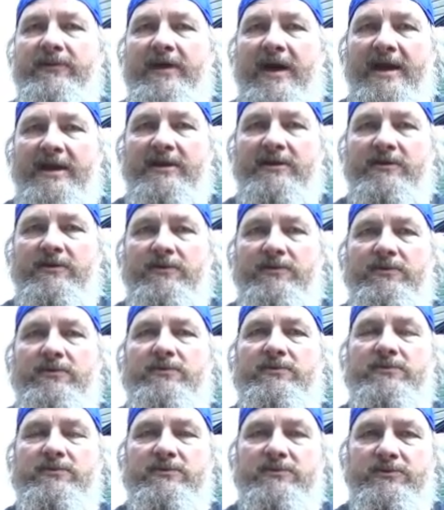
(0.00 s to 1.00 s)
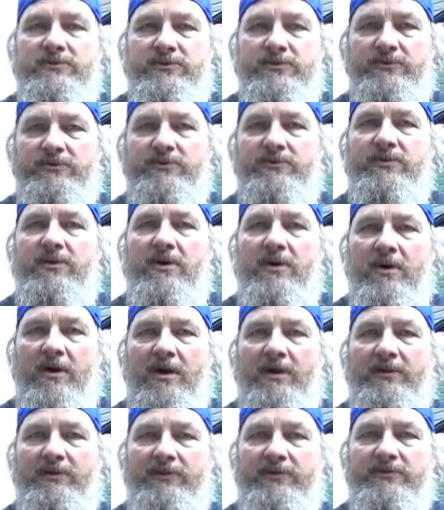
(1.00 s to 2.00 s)
thank you to
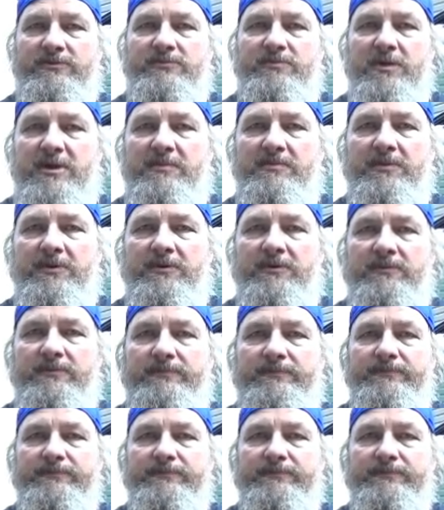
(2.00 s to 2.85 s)
all of those people.